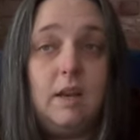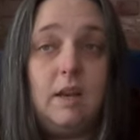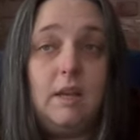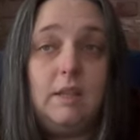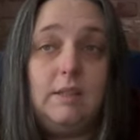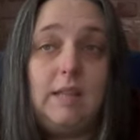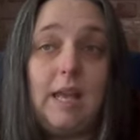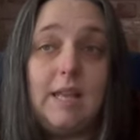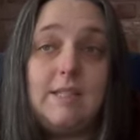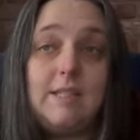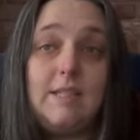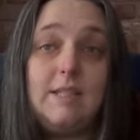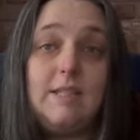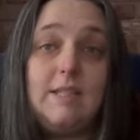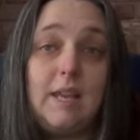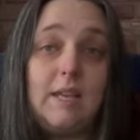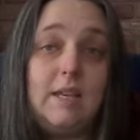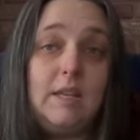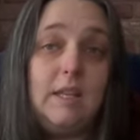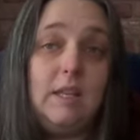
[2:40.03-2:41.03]
Letters
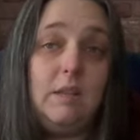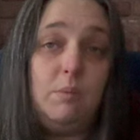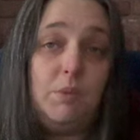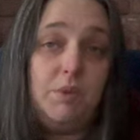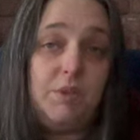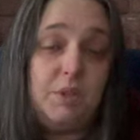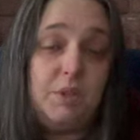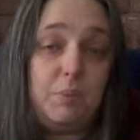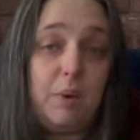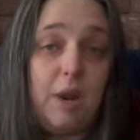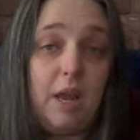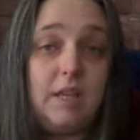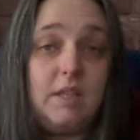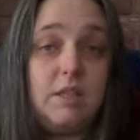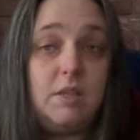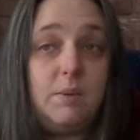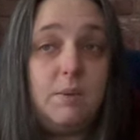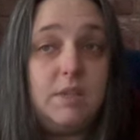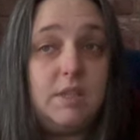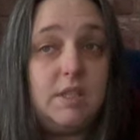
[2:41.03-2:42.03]
sent in the months prior to
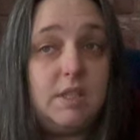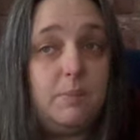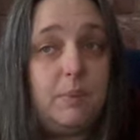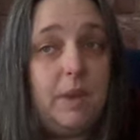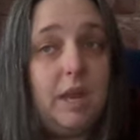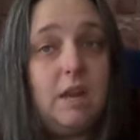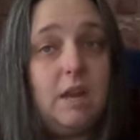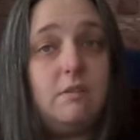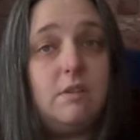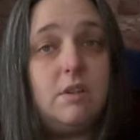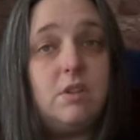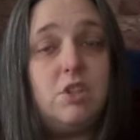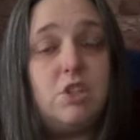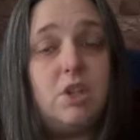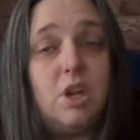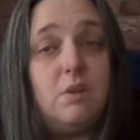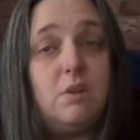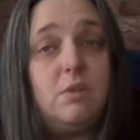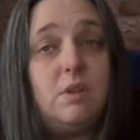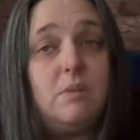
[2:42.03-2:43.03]
her disappearance
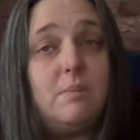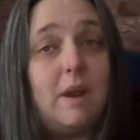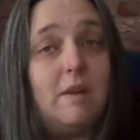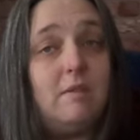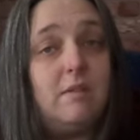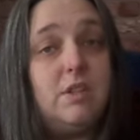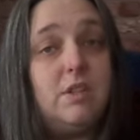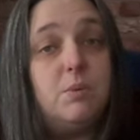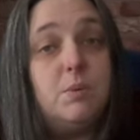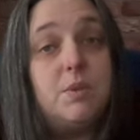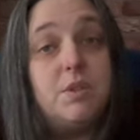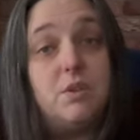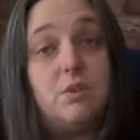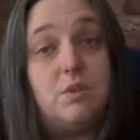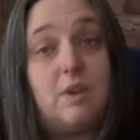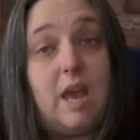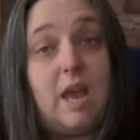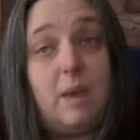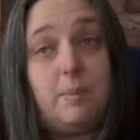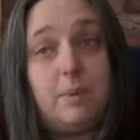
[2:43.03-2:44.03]
showed the marriage was an
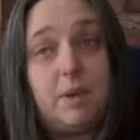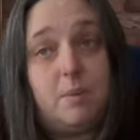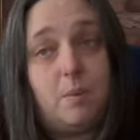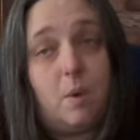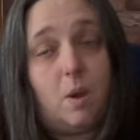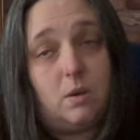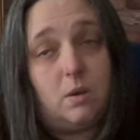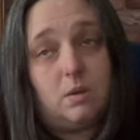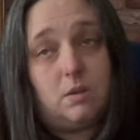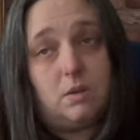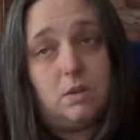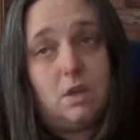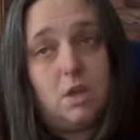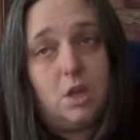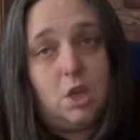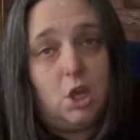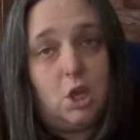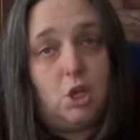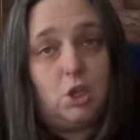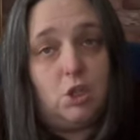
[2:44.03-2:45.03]
unhappy one.
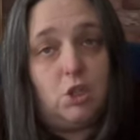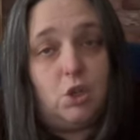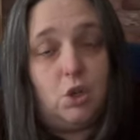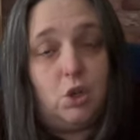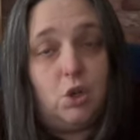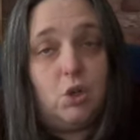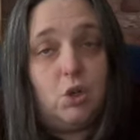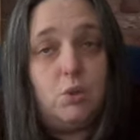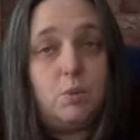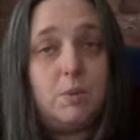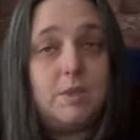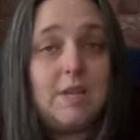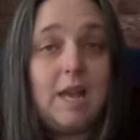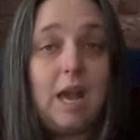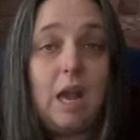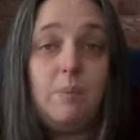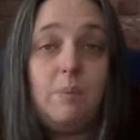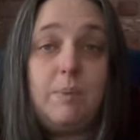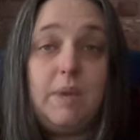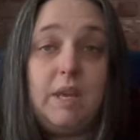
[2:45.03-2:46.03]
George was
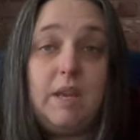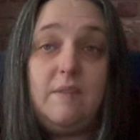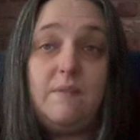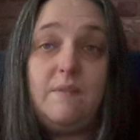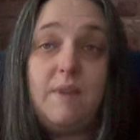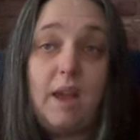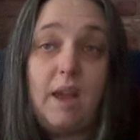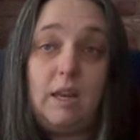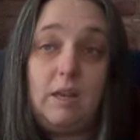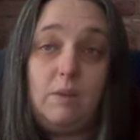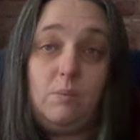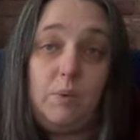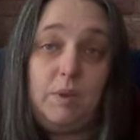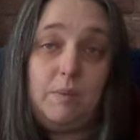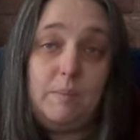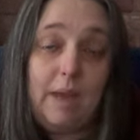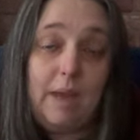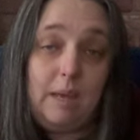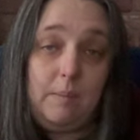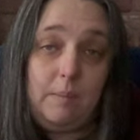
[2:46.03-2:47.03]
now being violent with
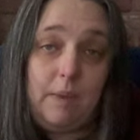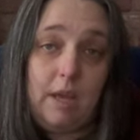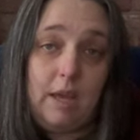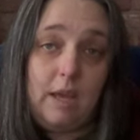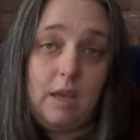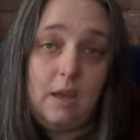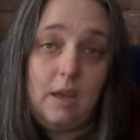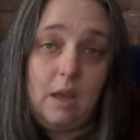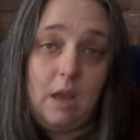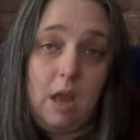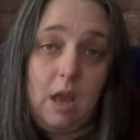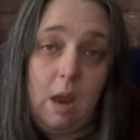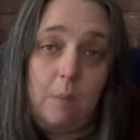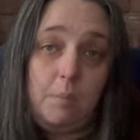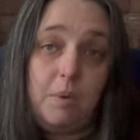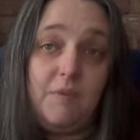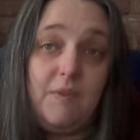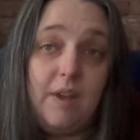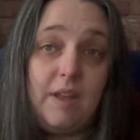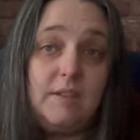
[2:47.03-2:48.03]
Mamie and
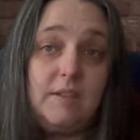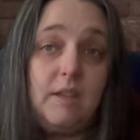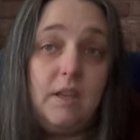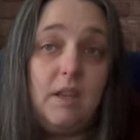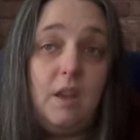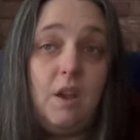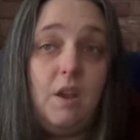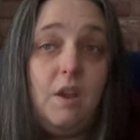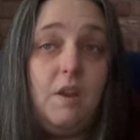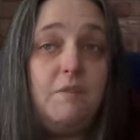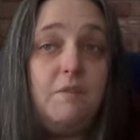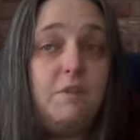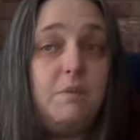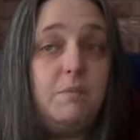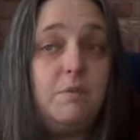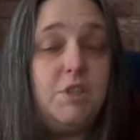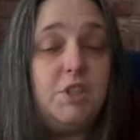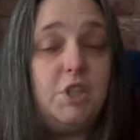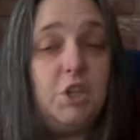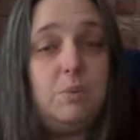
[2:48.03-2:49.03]
preventing her from
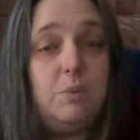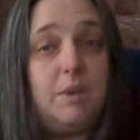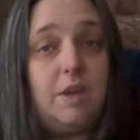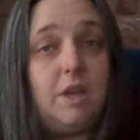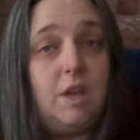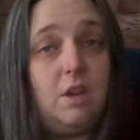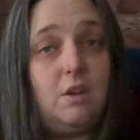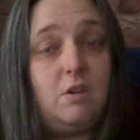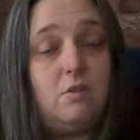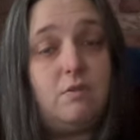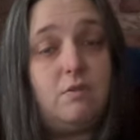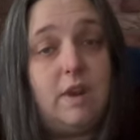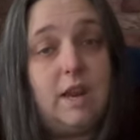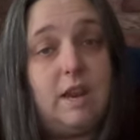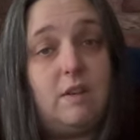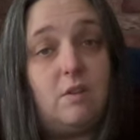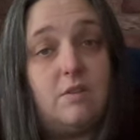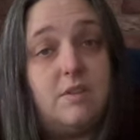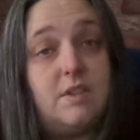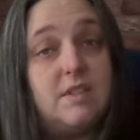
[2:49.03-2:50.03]
resuming her career
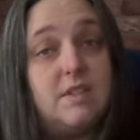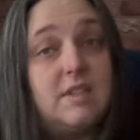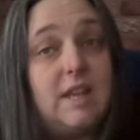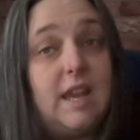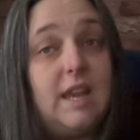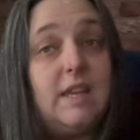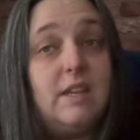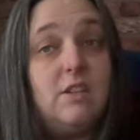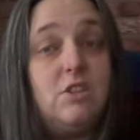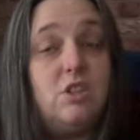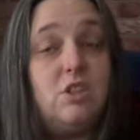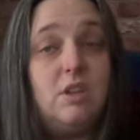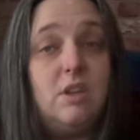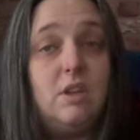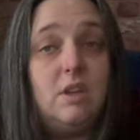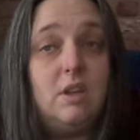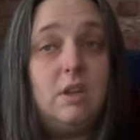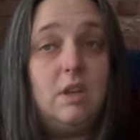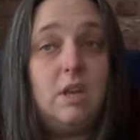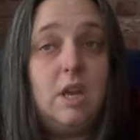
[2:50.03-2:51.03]
on the stage.
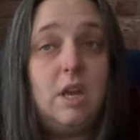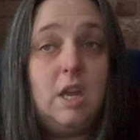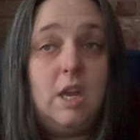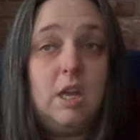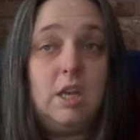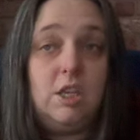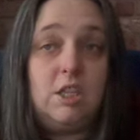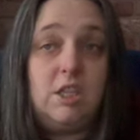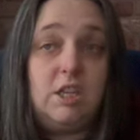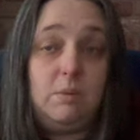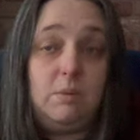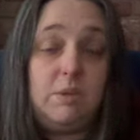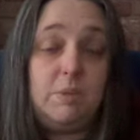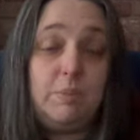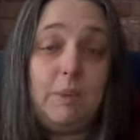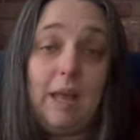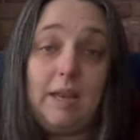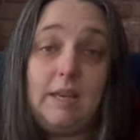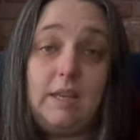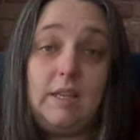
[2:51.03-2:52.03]
She was
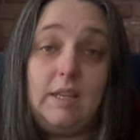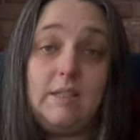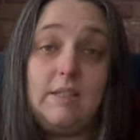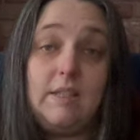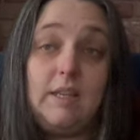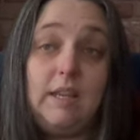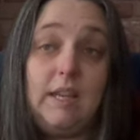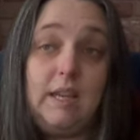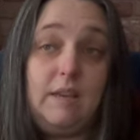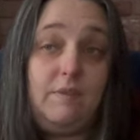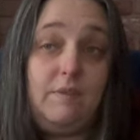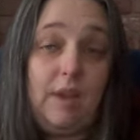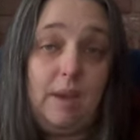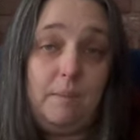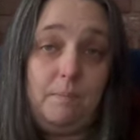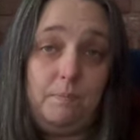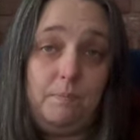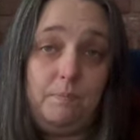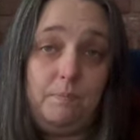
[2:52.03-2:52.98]
planning to leave him.